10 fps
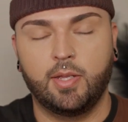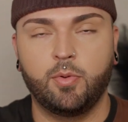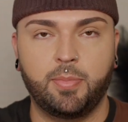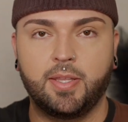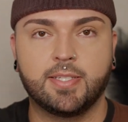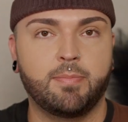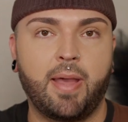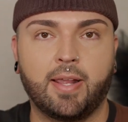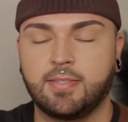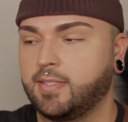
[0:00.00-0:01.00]
it would be this
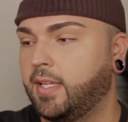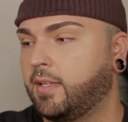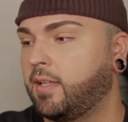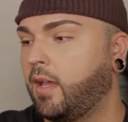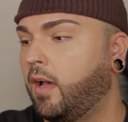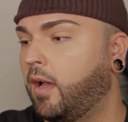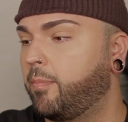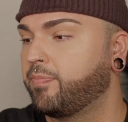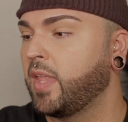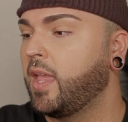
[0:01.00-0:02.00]
MAC Skin
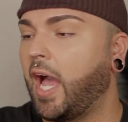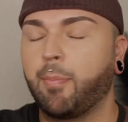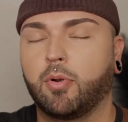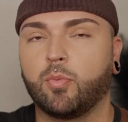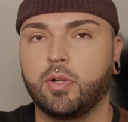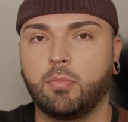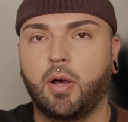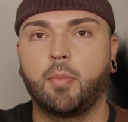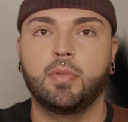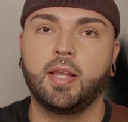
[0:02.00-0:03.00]
um, Hyper Real Balm.